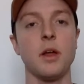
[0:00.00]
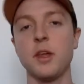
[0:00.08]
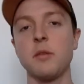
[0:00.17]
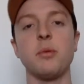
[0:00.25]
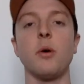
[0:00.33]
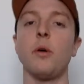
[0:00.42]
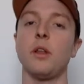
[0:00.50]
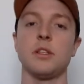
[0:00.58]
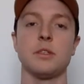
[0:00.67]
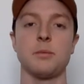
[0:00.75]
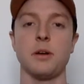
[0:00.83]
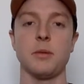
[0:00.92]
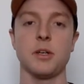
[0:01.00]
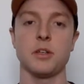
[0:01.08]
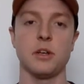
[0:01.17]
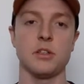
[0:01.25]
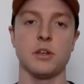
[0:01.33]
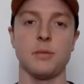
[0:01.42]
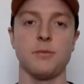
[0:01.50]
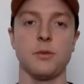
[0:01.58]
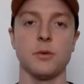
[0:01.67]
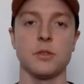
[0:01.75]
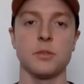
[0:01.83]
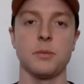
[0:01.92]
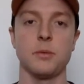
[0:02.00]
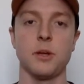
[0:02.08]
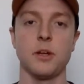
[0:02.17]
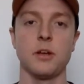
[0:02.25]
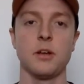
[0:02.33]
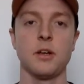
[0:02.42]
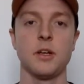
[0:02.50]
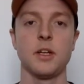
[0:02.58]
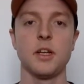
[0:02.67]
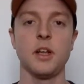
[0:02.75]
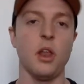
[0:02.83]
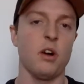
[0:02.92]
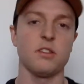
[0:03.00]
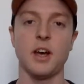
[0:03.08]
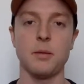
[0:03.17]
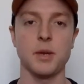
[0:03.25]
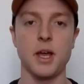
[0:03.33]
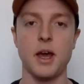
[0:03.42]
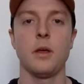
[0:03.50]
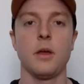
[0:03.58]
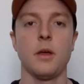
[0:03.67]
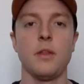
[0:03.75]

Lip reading: I think Portland's pretty much got a top 4 spot locked up now.